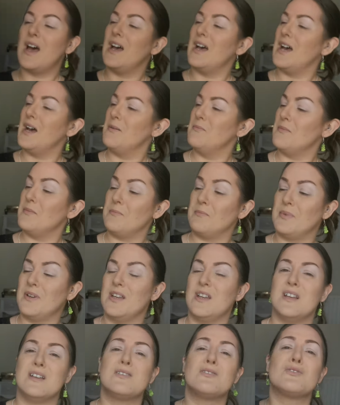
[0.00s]
Um,
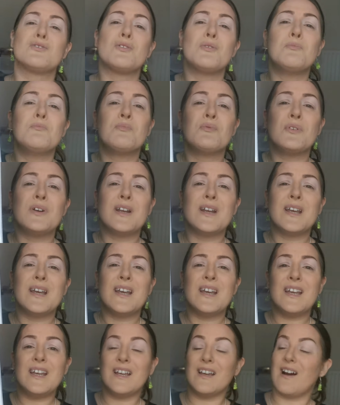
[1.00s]
but it's so
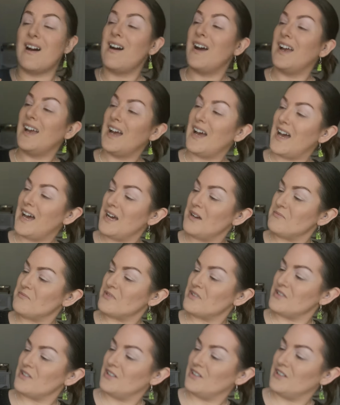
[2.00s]
pretty. I
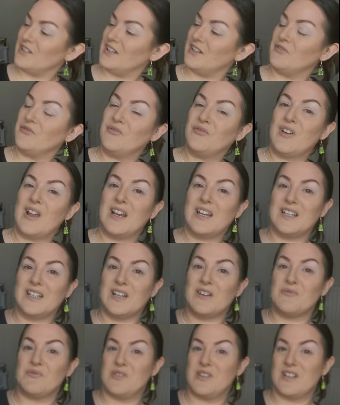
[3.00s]
absolutely fell in
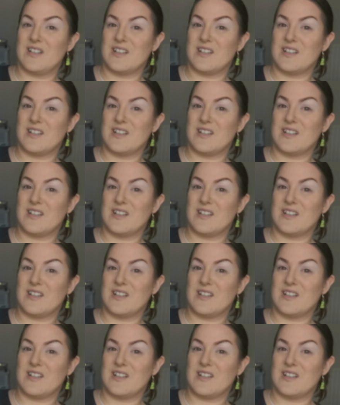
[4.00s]
love with